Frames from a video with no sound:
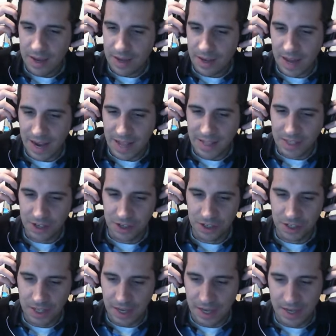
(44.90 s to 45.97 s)
had
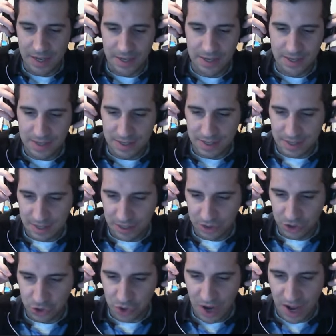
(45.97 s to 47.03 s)
a little
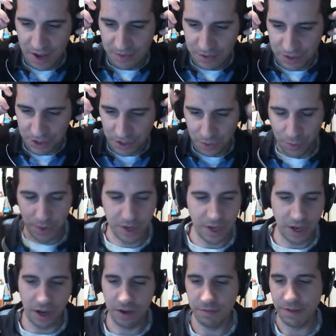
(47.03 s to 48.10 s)
drive to start working
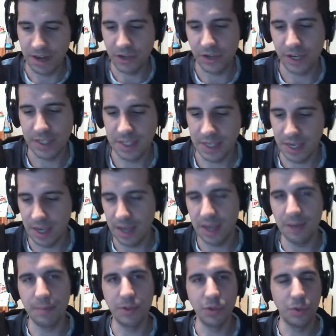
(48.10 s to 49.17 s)
on Vectrexy
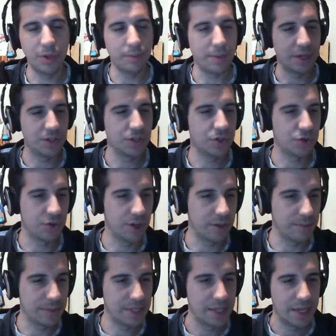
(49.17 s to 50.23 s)
in between my
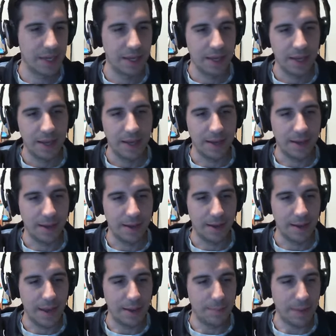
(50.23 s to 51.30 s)
streams,
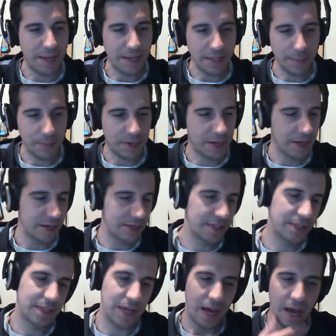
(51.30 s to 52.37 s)
and mainly
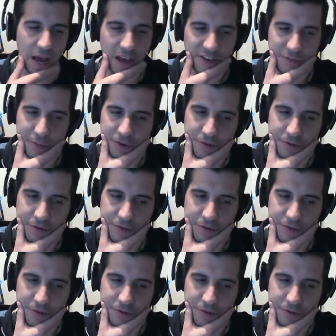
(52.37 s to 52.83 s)
because I've been